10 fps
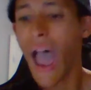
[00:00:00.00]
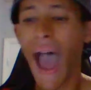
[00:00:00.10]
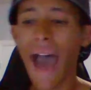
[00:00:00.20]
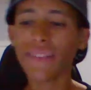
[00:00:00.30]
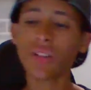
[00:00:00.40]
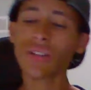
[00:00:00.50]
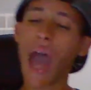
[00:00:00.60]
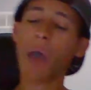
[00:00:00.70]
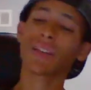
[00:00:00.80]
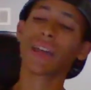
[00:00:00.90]
After
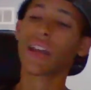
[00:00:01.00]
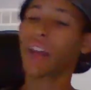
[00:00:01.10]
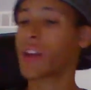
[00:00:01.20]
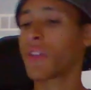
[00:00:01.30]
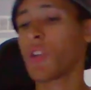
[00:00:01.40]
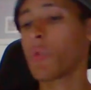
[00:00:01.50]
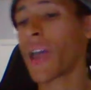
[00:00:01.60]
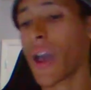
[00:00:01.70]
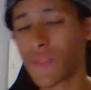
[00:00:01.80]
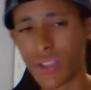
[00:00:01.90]
that, we get an interview with
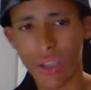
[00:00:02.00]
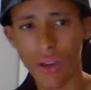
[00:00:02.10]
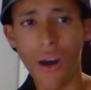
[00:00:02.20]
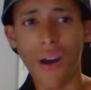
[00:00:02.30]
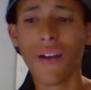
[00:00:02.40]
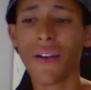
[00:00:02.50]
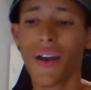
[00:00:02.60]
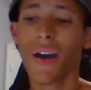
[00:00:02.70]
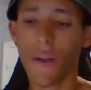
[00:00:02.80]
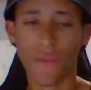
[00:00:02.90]
FTR.
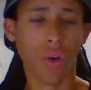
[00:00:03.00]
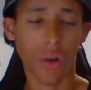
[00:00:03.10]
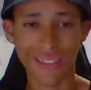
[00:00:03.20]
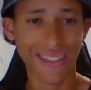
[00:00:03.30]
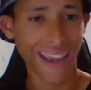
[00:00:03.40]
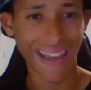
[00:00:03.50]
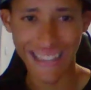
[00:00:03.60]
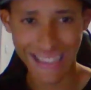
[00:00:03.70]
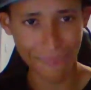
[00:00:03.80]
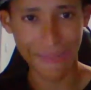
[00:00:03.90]
Of course, they
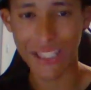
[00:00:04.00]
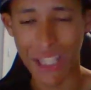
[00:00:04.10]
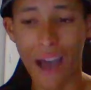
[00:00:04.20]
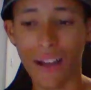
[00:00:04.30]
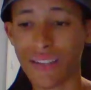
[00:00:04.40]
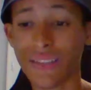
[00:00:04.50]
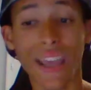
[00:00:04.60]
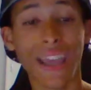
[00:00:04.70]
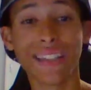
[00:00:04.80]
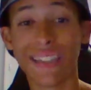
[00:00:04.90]
accept the
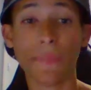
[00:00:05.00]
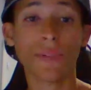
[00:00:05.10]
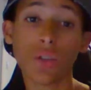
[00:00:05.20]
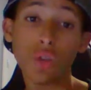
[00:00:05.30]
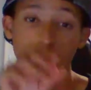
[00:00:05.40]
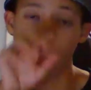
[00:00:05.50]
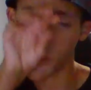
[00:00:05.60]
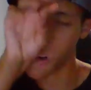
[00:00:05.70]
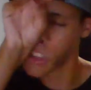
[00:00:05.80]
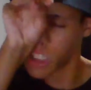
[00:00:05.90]
Lucha
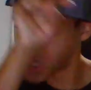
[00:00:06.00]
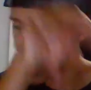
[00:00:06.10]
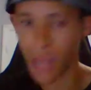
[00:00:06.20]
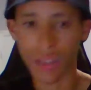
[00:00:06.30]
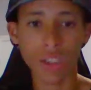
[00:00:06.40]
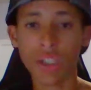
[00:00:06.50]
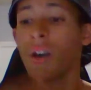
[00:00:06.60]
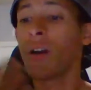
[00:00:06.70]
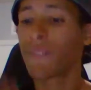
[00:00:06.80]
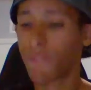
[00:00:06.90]
Bros challenge
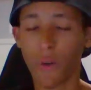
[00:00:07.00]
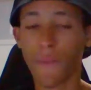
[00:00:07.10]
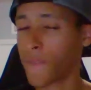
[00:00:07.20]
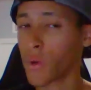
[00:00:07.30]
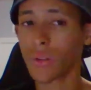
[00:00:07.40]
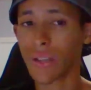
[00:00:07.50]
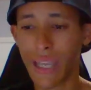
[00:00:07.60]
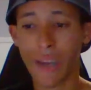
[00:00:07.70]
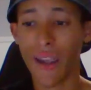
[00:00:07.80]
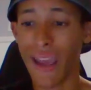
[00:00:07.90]
for Full
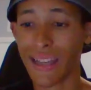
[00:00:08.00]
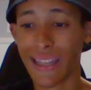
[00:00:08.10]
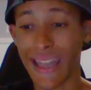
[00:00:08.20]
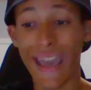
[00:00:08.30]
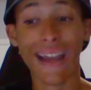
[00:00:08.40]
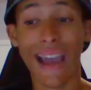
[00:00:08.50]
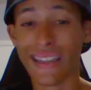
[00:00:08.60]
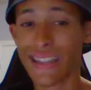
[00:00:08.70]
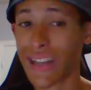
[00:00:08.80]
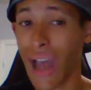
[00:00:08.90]
Gear, and again, I
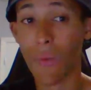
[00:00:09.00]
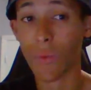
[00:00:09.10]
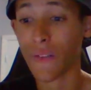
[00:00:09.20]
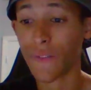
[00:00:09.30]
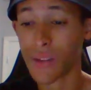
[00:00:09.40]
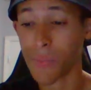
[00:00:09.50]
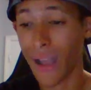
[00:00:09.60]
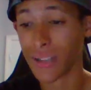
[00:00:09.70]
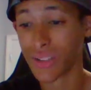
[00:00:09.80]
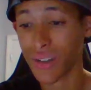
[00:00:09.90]
cannot wait for the
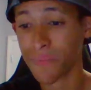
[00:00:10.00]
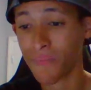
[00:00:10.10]
matchup.